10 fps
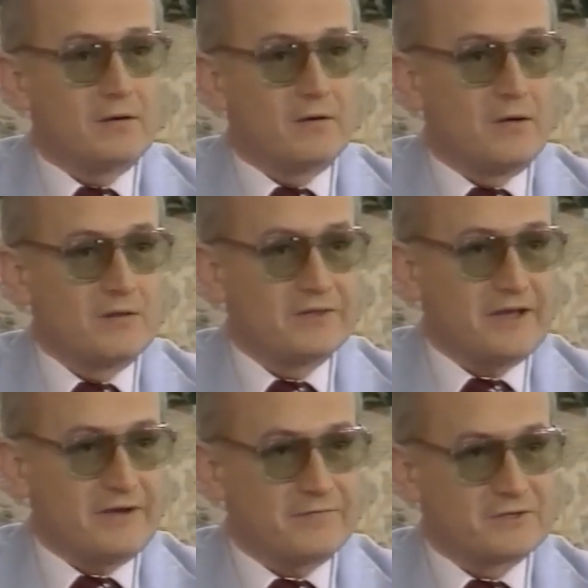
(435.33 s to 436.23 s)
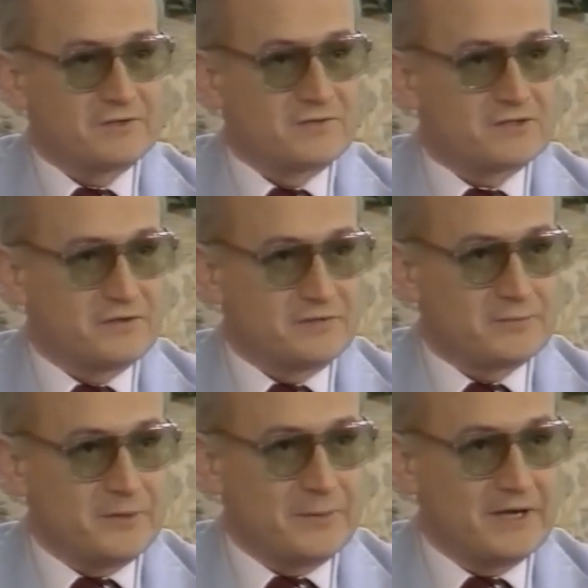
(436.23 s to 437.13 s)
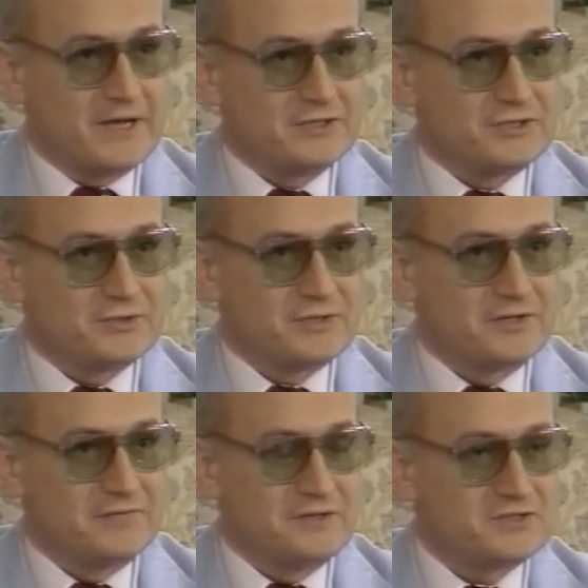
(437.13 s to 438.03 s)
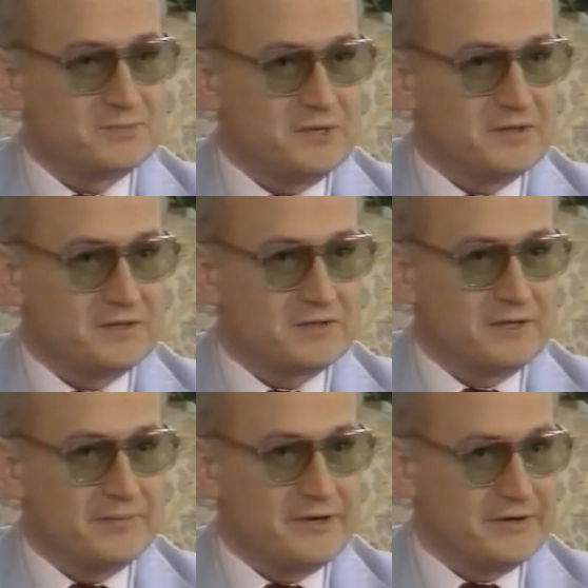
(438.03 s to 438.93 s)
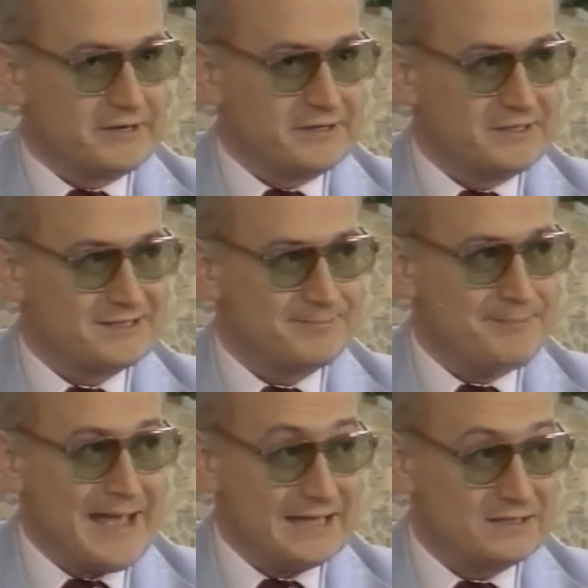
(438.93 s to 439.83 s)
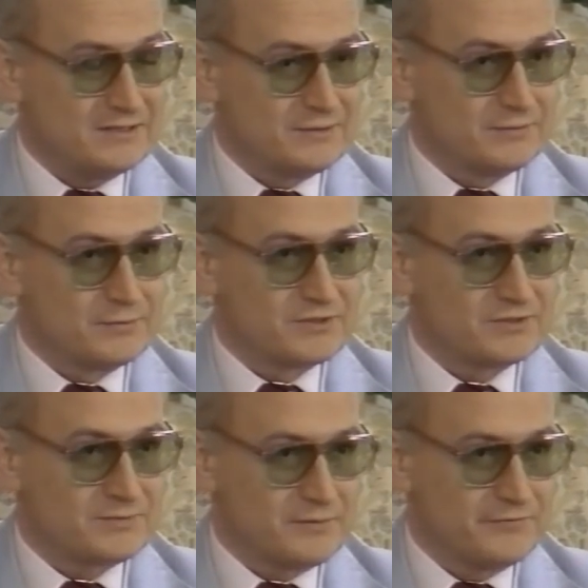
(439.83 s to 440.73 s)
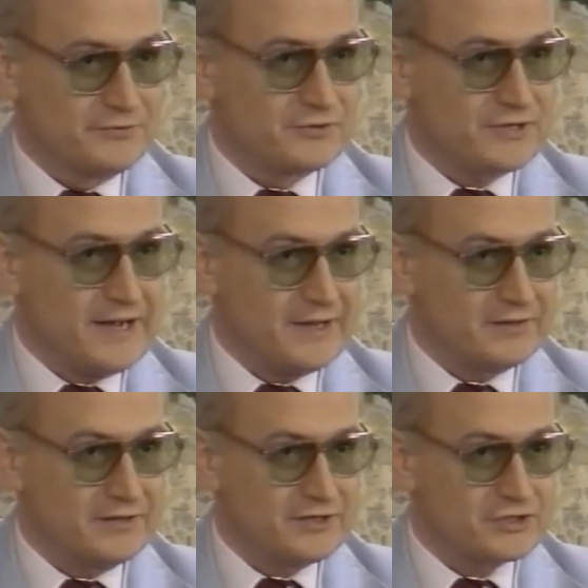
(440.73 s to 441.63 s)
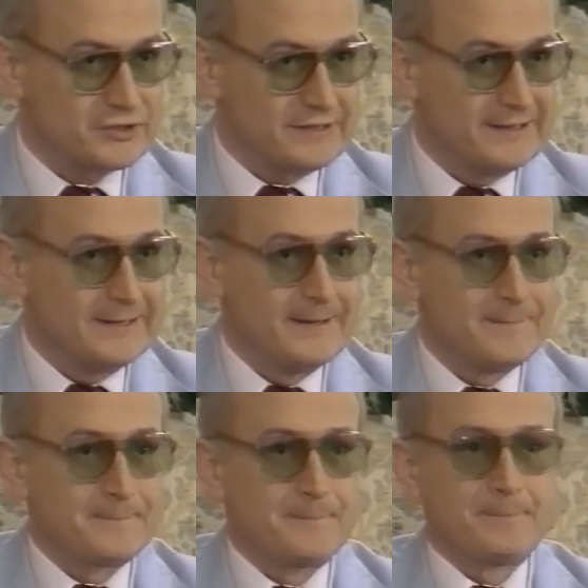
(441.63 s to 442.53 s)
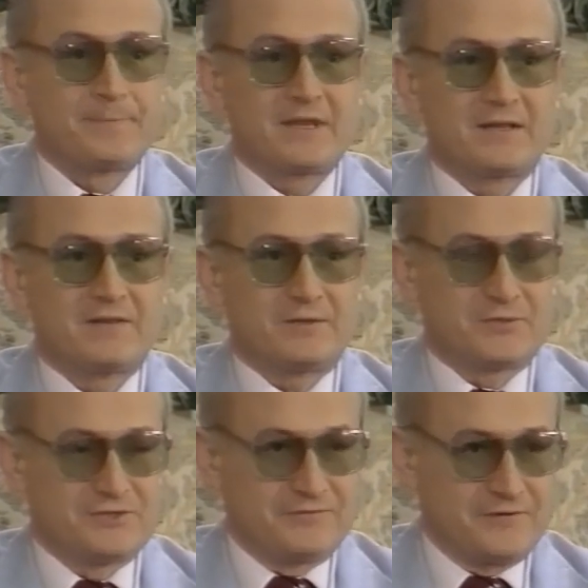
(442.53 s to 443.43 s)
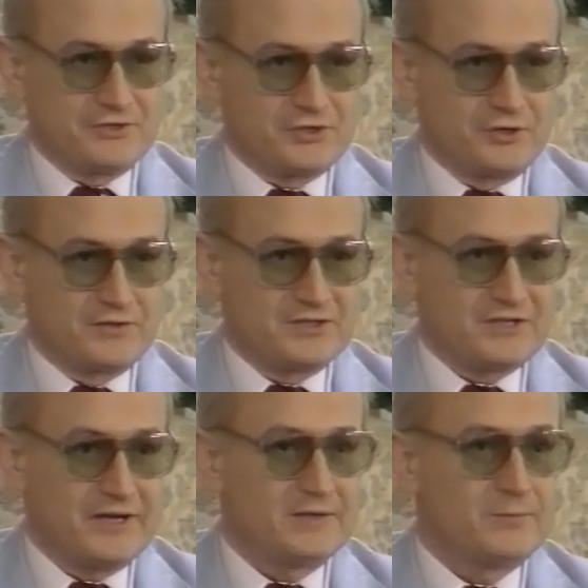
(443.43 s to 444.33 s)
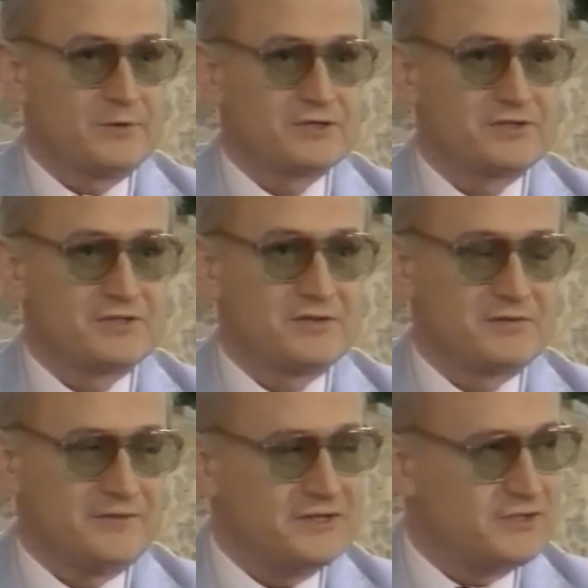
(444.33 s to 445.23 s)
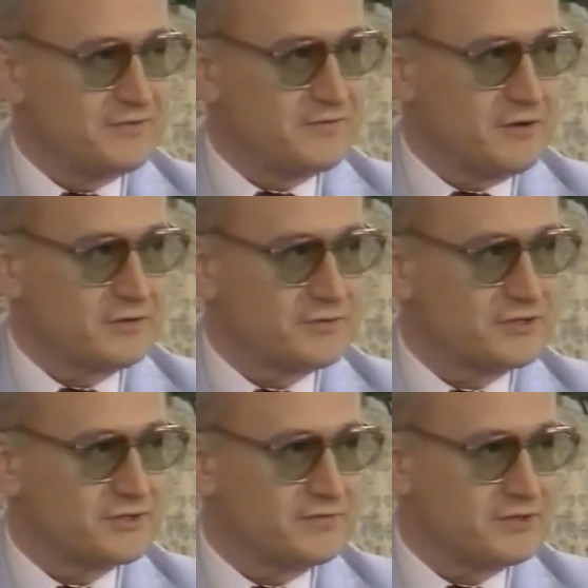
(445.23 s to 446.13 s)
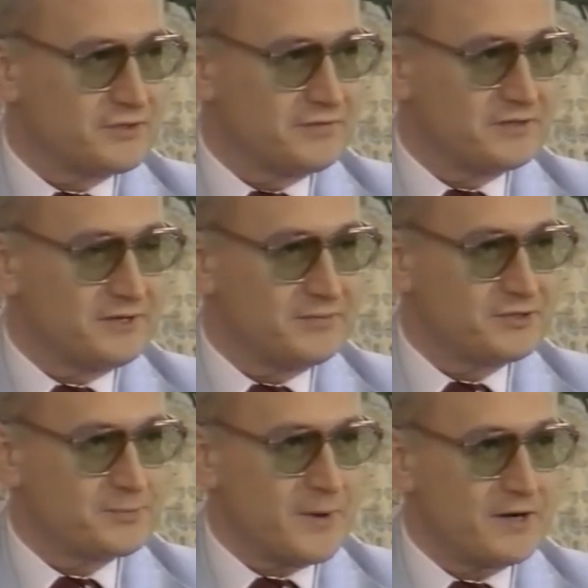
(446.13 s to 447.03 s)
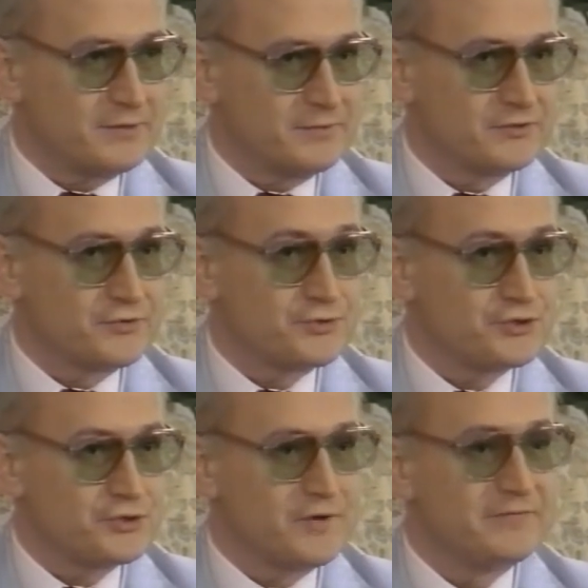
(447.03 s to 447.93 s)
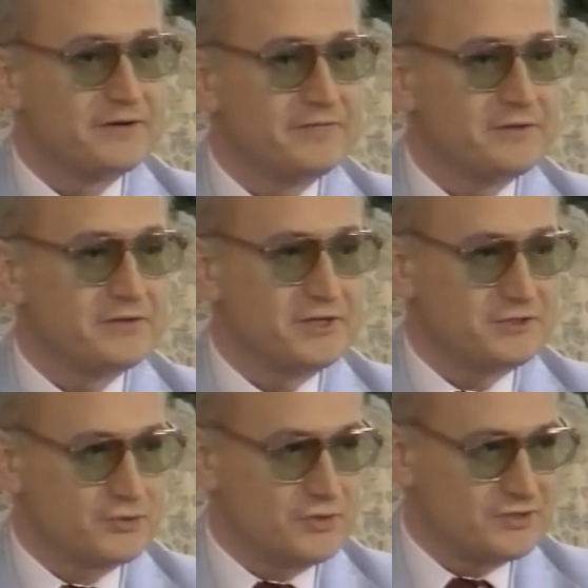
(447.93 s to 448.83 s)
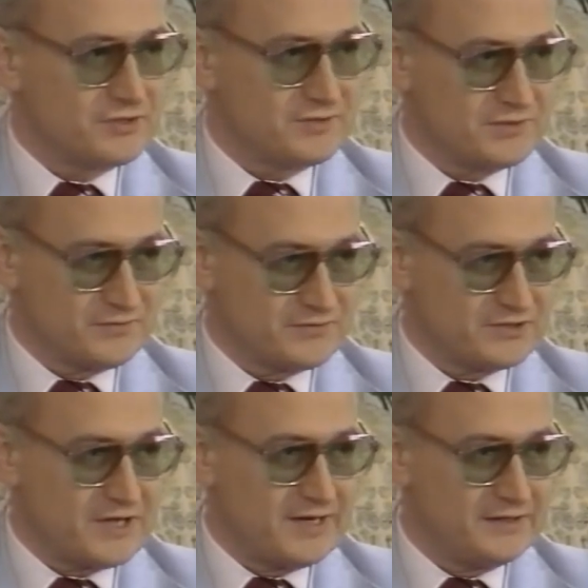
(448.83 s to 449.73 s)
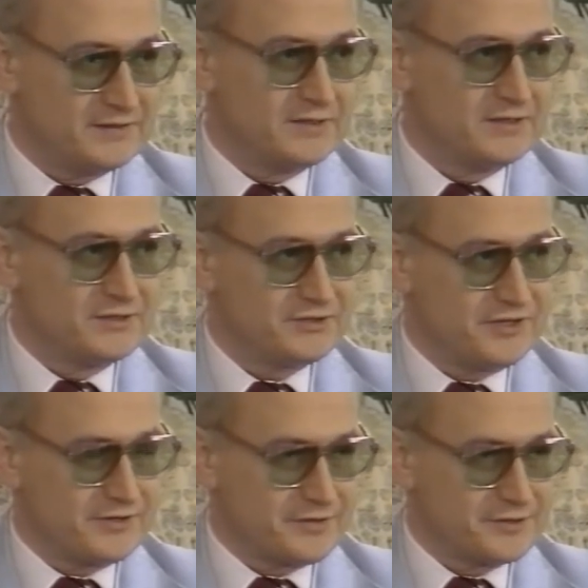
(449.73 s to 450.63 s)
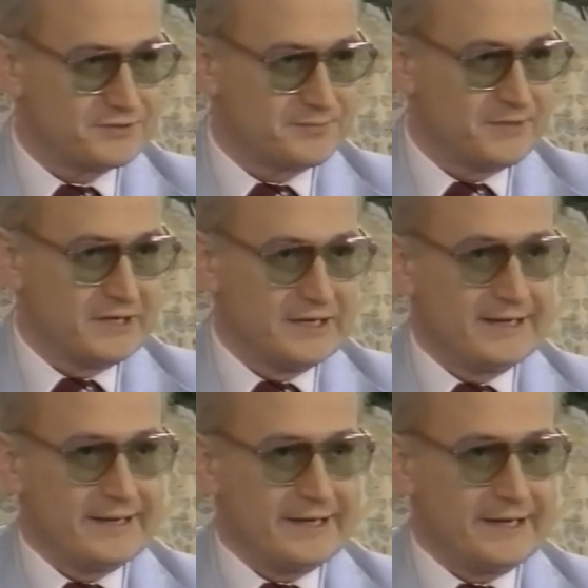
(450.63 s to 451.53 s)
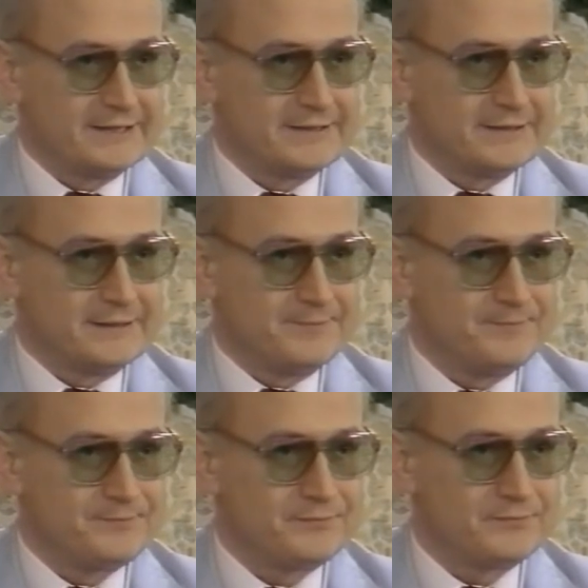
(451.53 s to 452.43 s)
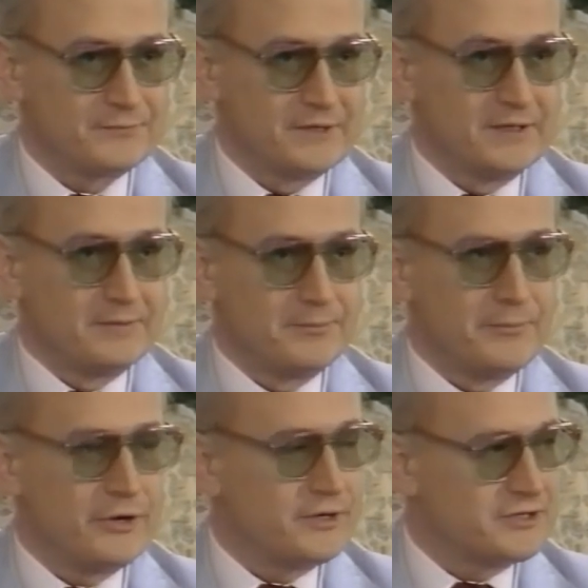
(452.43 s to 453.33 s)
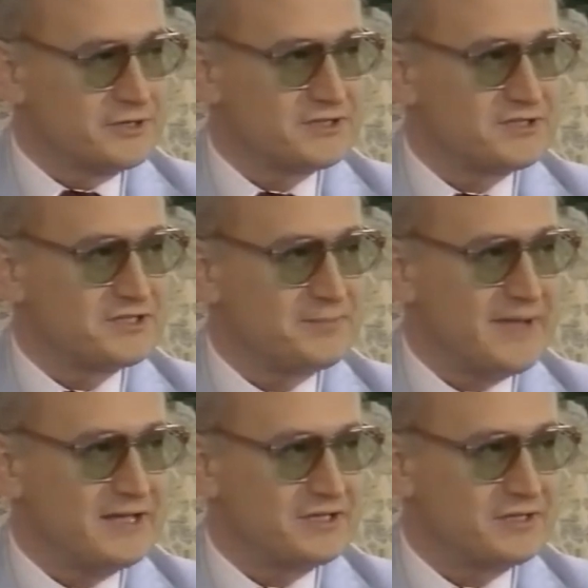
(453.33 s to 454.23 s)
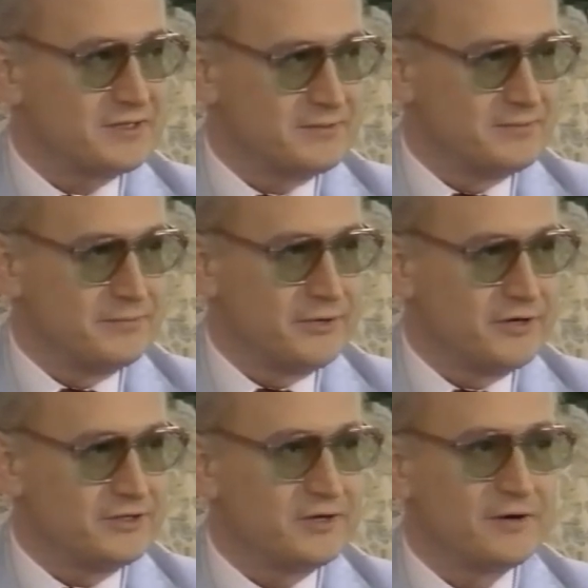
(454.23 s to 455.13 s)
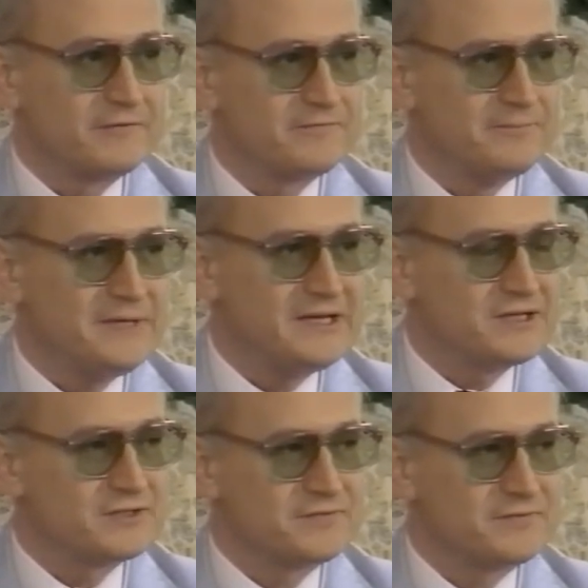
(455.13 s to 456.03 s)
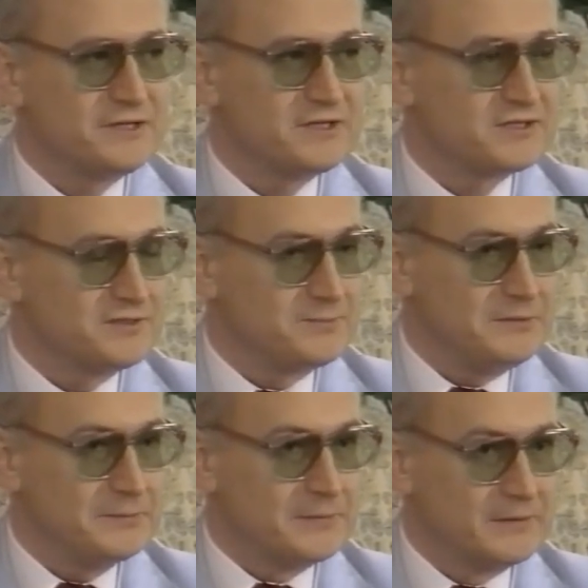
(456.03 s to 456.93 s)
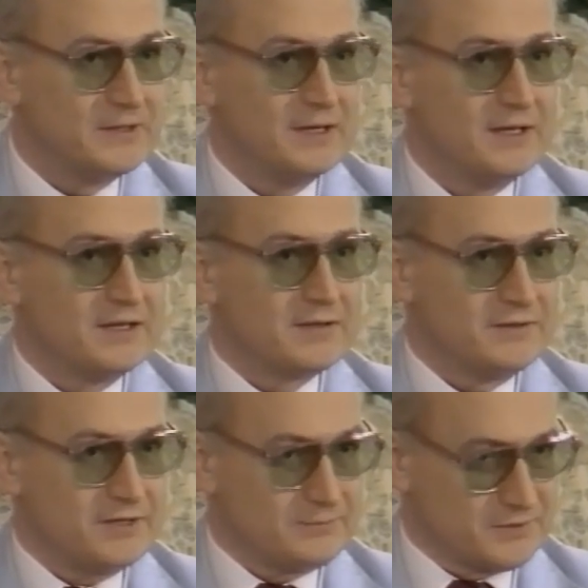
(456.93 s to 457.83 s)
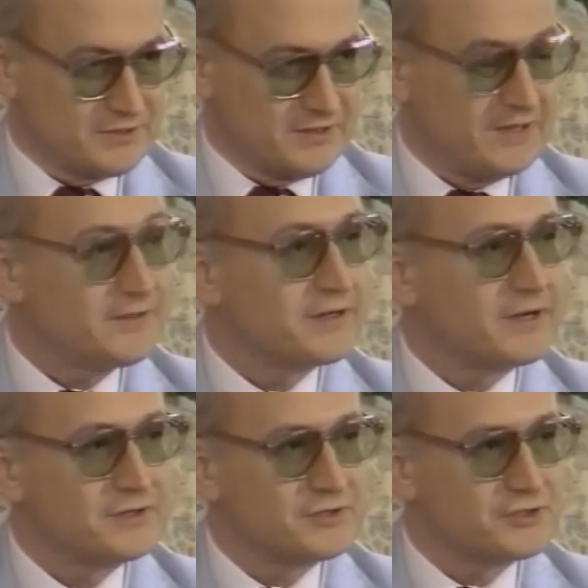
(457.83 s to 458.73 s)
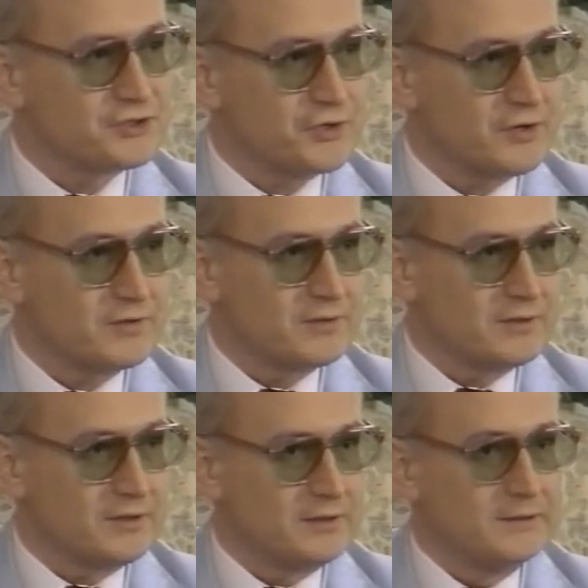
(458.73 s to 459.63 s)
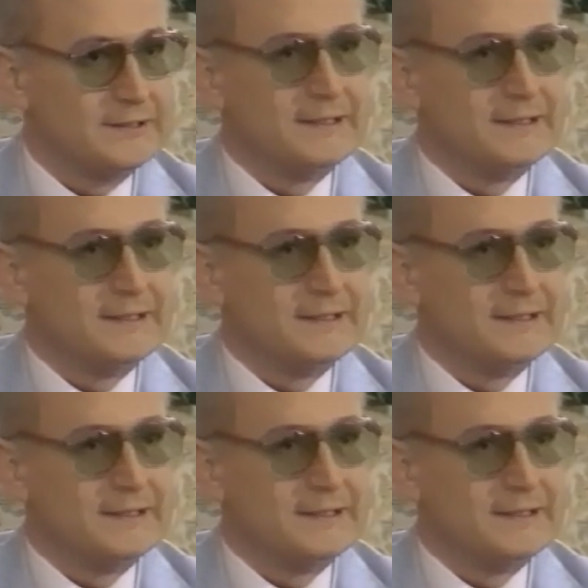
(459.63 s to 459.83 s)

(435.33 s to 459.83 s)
all the efforts of the Soviet propaganda to convince me that America is bad was futile, naturally. That was the first shock. The second was this 20th Congress of the Soviet Communist Party when Khrushchev revealed the atrocities of Stalin terrorism and um, murder, systematic murder of millions of innocent people. That was another greatest shock. Uh,